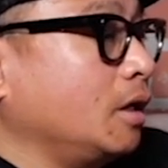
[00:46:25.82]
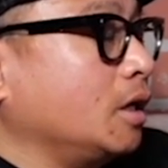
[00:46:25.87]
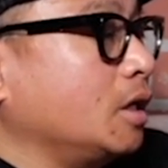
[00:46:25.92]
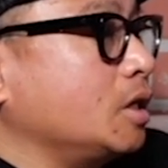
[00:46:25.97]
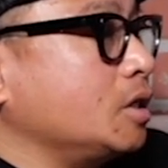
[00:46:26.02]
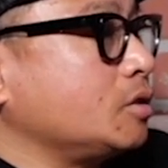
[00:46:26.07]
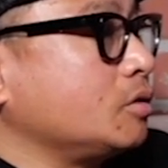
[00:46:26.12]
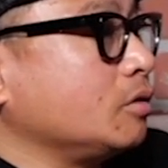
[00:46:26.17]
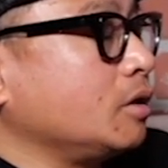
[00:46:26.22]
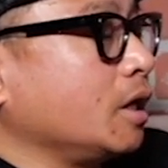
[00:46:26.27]

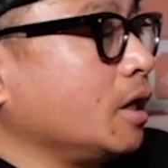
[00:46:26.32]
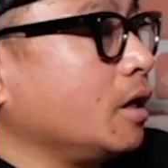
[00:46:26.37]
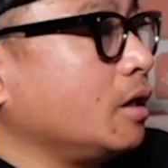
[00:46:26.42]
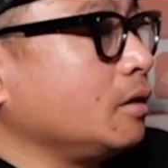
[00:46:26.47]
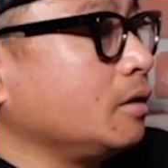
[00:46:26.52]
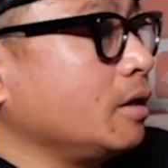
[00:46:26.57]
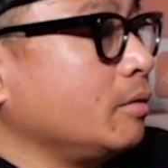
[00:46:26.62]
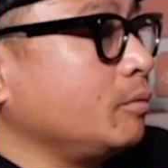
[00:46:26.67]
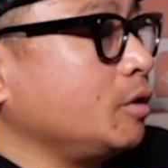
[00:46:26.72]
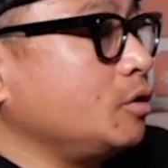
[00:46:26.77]
So they kind
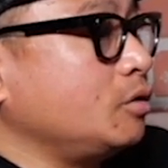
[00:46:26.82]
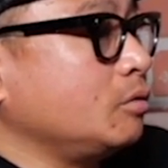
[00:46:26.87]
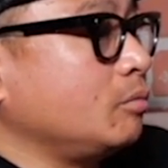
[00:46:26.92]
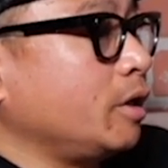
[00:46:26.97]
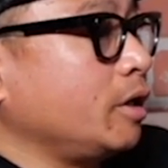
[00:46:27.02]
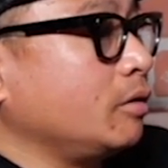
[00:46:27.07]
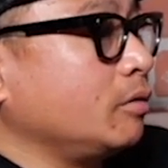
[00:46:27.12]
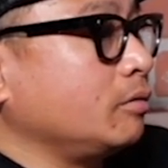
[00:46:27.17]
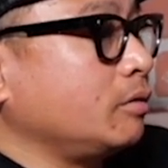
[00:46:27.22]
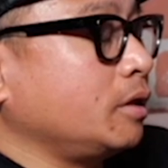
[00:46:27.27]
of let me do
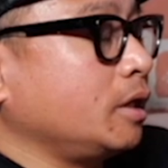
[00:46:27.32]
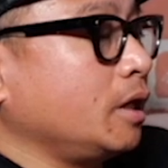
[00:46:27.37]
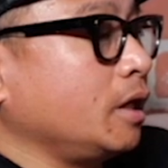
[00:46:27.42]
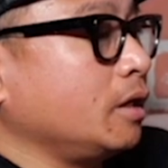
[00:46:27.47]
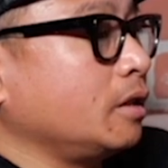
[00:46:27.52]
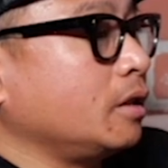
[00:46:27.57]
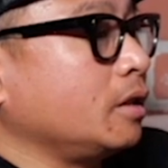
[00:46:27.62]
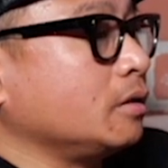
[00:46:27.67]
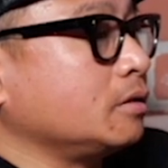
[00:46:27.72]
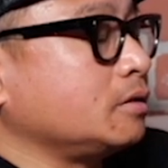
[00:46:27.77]
my own thing
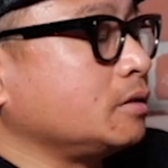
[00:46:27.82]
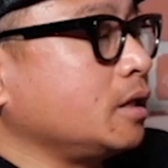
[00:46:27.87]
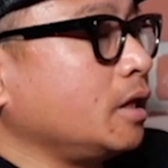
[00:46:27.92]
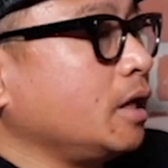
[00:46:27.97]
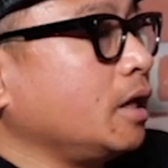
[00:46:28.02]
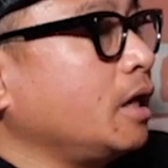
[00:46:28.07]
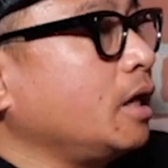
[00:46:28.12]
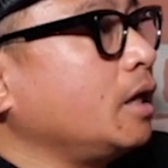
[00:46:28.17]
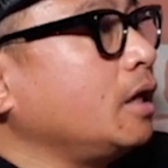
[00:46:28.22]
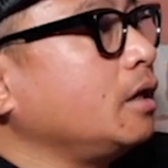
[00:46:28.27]
and they'll
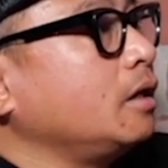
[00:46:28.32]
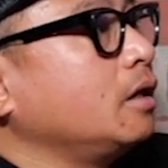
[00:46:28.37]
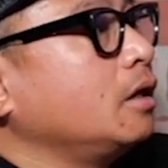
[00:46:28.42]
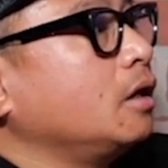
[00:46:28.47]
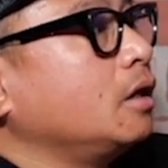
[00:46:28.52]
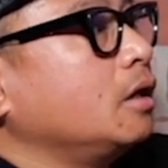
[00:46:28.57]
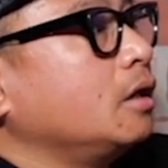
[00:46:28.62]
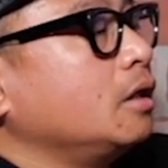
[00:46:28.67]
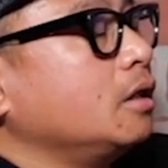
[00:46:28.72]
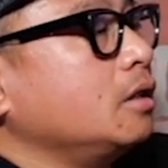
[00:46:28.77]
say, hey,
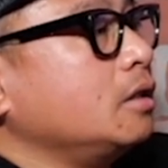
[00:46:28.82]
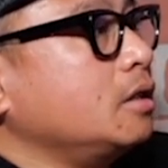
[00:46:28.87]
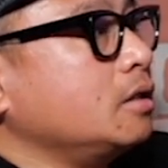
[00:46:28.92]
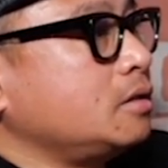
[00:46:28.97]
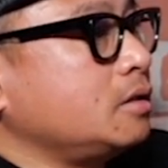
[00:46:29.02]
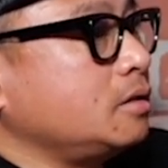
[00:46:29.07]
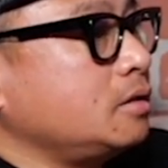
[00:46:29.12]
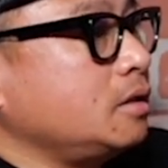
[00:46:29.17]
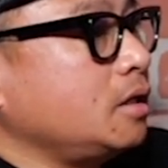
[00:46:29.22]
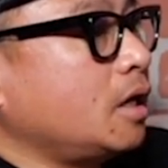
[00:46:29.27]
this
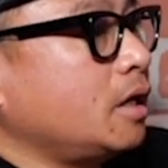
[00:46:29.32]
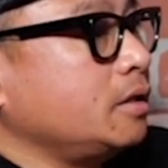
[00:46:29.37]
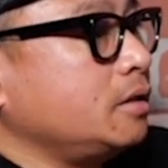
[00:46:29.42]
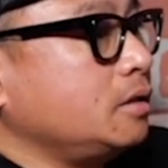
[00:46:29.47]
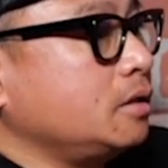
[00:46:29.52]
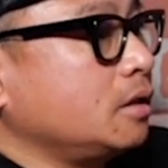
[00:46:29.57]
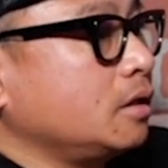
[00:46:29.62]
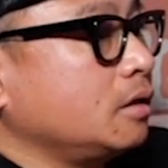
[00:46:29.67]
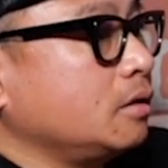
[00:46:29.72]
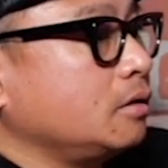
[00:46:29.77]
is the
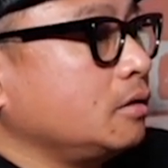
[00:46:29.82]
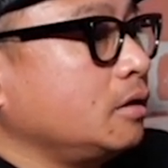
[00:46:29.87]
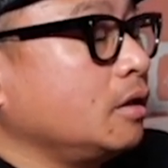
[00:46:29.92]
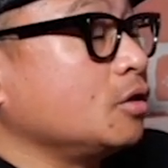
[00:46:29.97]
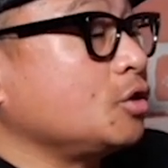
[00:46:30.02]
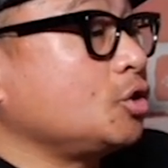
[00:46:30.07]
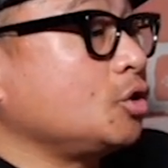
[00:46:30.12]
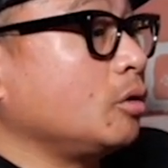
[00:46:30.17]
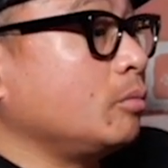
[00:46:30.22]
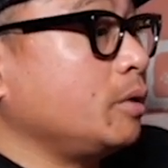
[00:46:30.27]
idea. They'll
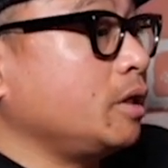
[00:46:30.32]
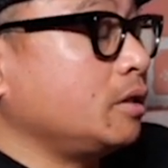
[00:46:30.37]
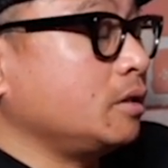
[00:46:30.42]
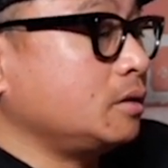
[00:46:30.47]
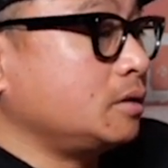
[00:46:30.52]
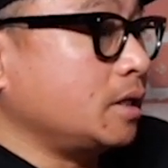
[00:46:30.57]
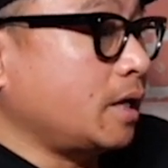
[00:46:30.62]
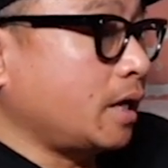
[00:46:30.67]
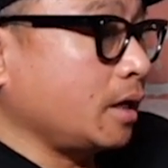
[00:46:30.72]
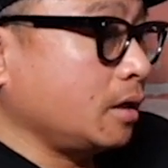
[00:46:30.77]
show me the
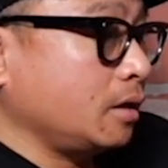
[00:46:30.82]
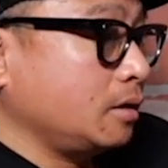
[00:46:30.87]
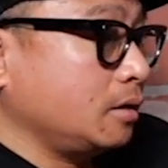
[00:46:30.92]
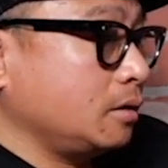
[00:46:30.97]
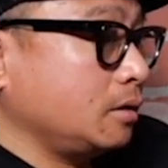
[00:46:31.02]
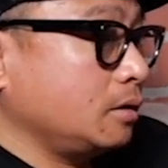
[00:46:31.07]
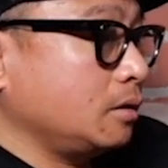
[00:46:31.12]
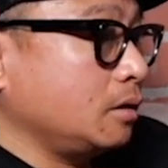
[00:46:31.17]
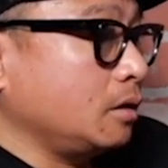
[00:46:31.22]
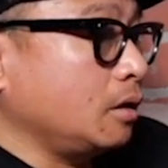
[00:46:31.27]
deck
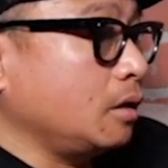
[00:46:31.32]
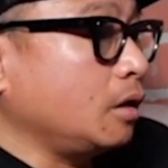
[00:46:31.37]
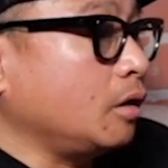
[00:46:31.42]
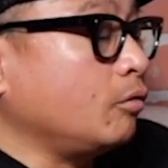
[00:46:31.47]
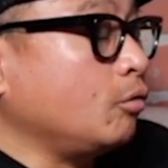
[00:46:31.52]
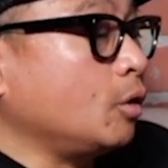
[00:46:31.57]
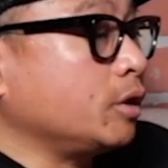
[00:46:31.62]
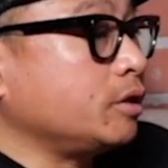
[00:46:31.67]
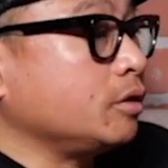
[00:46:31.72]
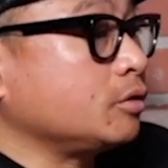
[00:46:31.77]
of
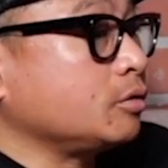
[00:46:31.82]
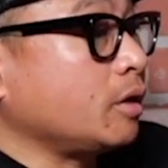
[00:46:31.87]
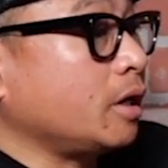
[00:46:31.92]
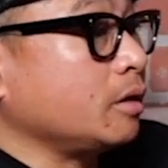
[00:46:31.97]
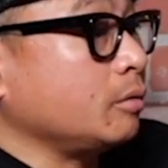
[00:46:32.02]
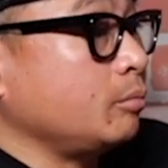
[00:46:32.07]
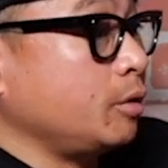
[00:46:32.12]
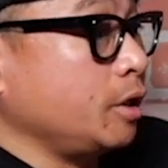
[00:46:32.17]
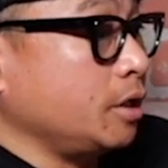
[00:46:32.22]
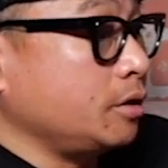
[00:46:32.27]
what they're trying
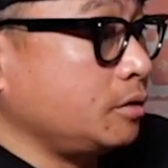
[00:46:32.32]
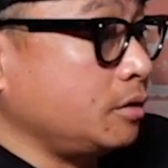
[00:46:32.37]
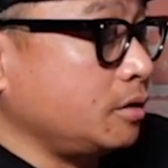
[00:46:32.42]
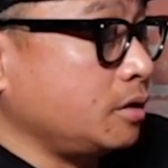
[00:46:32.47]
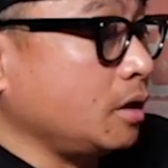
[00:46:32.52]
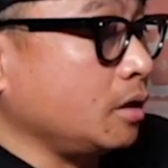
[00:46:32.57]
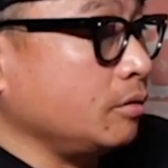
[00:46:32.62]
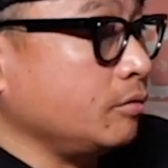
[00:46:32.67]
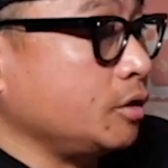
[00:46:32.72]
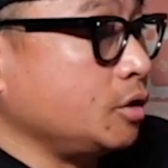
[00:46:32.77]
to pitch, the
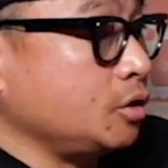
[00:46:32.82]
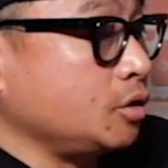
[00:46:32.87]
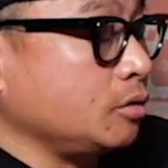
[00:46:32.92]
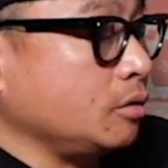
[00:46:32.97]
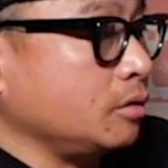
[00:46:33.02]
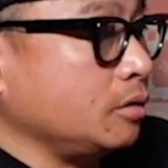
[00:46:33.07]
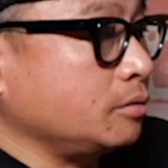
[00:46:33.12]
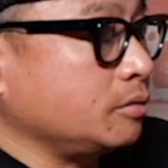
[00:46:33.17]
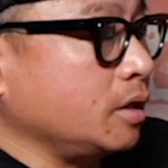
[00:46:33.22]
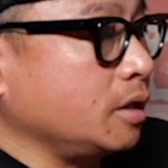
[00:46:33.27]
television show
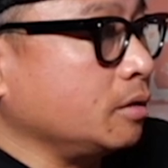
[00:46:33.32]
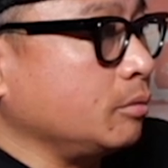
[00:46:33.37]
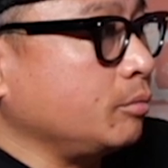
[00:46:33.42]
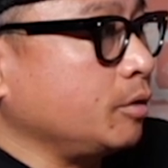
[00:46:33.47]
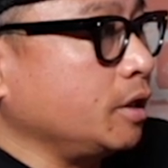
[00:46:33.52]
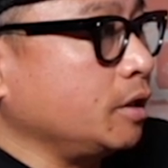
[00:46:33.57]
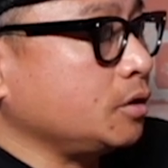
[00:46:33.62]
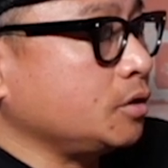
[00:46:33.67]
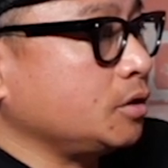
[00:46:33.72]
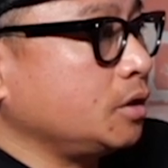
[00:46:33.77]
they're trying to
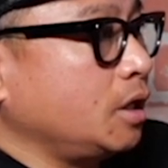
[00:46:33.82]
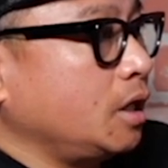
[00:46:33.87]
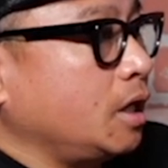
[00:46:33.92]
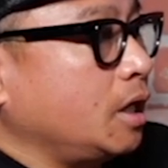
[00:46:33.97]
pitch.